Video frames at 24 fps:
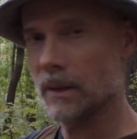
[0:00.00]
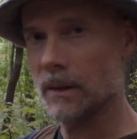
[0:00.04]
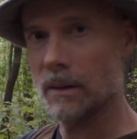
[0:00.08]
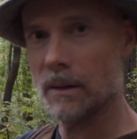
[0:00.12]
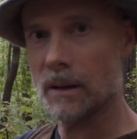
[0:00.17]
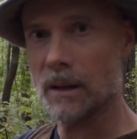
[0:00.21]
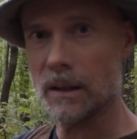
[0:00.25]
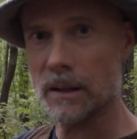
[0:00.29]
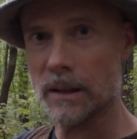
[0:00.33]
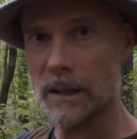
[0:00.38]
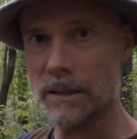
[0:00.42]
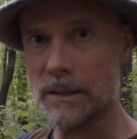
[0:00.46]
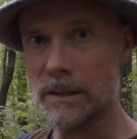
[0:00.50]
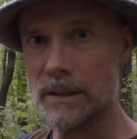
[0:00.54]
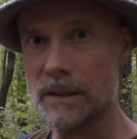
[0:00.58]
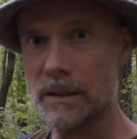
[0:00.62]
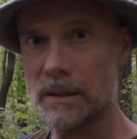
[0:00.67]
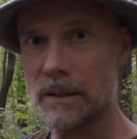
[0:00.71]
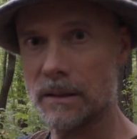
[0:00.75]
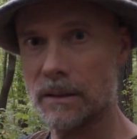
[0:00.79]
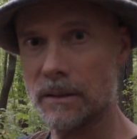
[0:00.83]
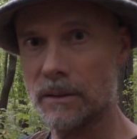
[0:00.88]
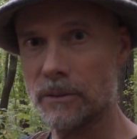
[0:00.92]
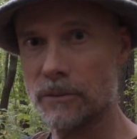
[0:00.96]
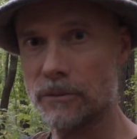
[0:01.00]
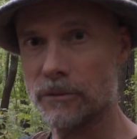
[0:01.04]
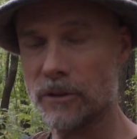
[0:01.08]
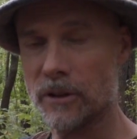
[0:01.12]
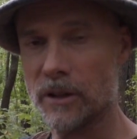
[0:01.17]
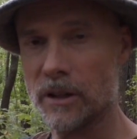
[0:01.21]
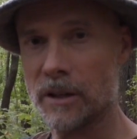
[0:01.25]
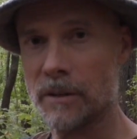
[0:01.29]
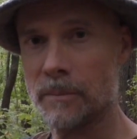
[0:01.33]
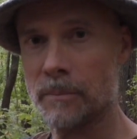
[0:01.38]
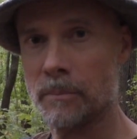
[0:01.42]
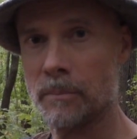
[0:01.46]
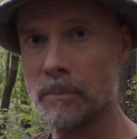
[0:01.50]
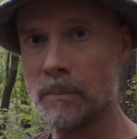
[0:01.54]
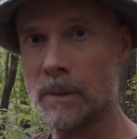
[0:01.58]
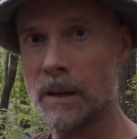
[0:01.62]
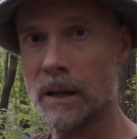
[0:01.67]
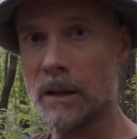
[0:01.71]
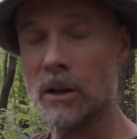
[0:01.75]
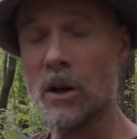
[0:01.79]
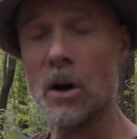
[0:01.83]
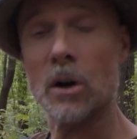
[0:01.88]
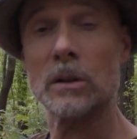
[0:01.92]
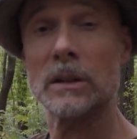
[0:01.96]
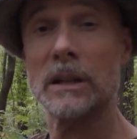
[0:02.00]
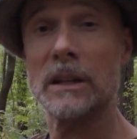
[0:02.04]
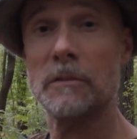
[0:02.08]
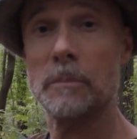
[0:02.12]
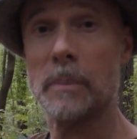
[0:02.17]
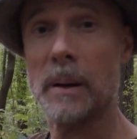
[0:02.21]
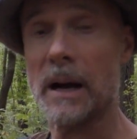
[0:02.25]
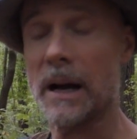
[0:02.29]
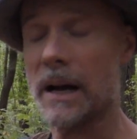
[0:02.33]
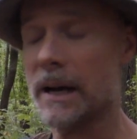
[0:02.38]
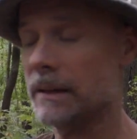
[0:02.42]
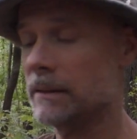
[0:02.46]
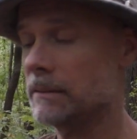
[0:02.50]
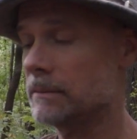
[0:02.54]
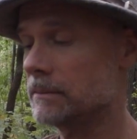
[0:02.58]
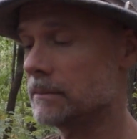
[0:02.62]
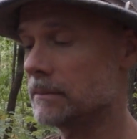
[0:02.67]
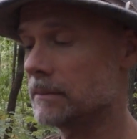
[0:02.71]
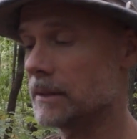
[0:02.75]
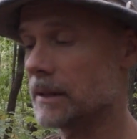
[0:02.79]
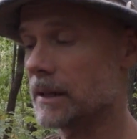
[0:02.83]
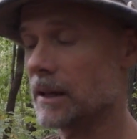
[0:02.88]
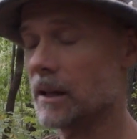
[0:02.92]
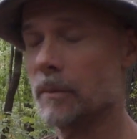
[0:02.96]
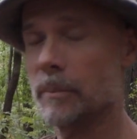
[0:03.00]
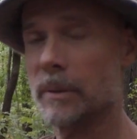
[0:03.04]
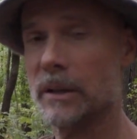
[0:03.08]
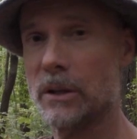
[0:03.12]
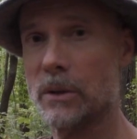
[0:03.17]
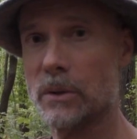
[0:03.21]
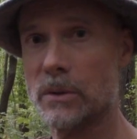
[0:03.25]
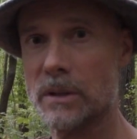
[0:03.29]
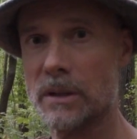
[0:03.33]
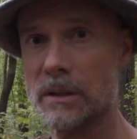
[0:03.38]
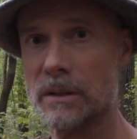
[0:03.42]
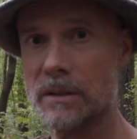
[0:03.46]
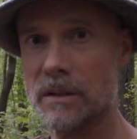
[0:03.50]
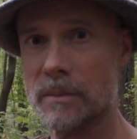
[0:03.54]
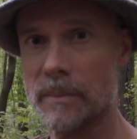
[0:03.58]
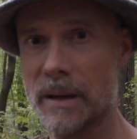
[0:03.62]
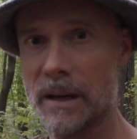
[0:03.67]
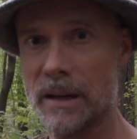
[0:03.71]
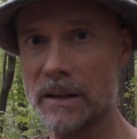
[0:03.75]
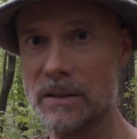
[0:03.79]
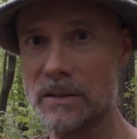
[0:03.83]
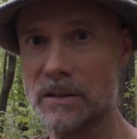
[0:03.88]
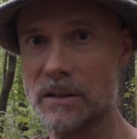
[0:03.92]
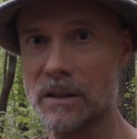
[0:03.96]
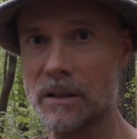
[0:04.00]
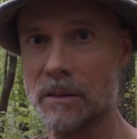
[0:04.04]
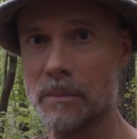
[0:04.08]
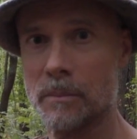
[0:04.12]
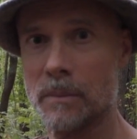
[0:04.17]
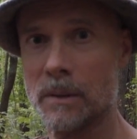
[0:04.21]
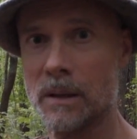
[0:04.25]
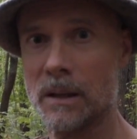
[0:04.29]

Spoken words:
collected from a longleaf pine that I'll be using to make some